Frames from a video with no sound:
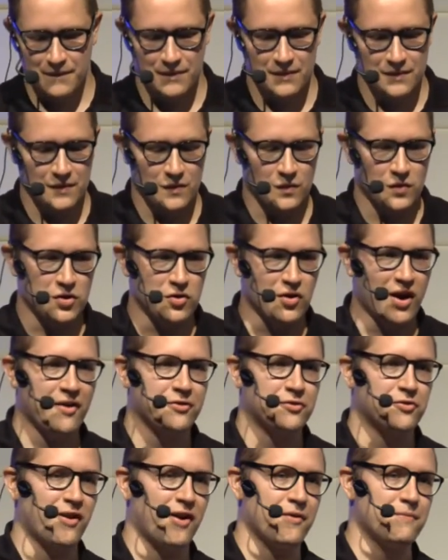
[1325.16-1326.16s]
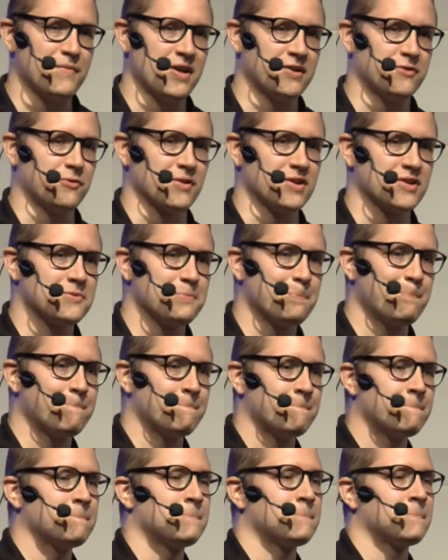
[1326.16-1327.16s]
You have to have metrics.
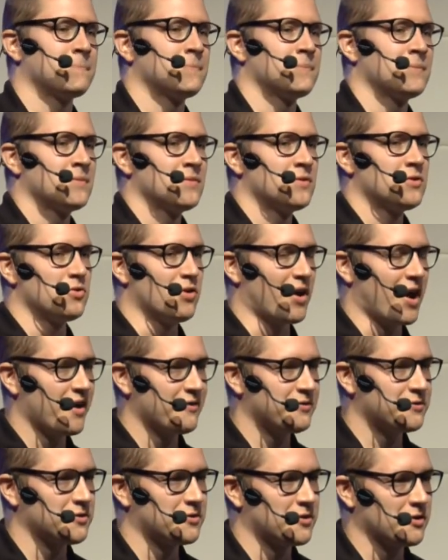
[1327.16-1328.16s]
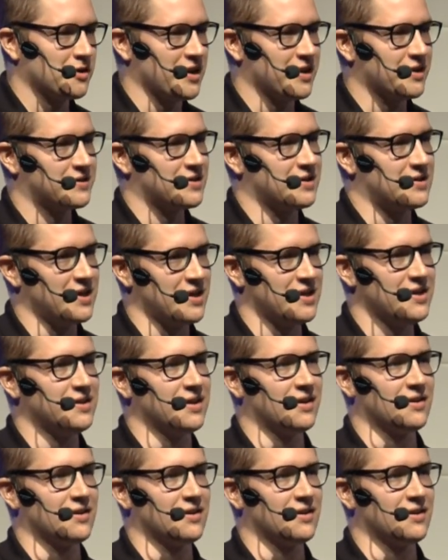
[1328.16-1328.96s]
You have to collect data